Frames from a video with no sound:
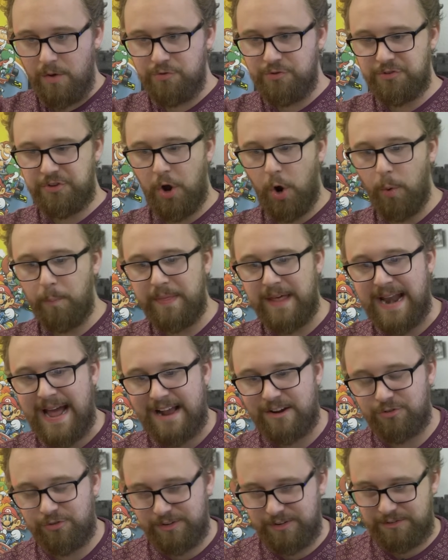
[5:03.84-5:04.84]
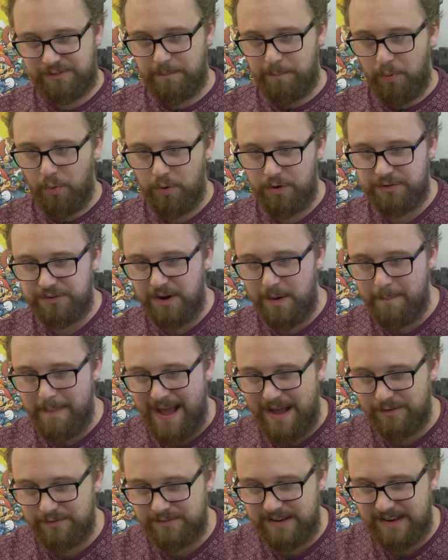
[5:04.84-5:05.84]
just hope that actually supports our
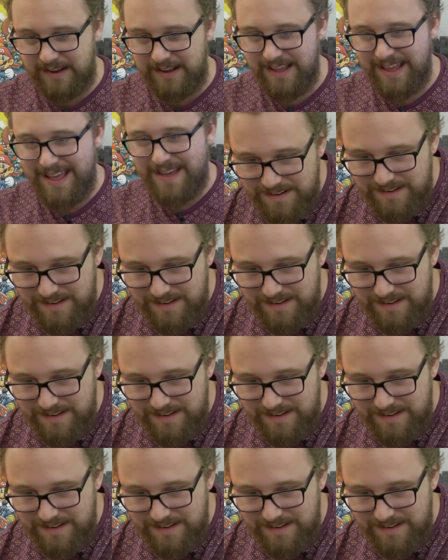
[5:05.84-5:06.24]
mounting.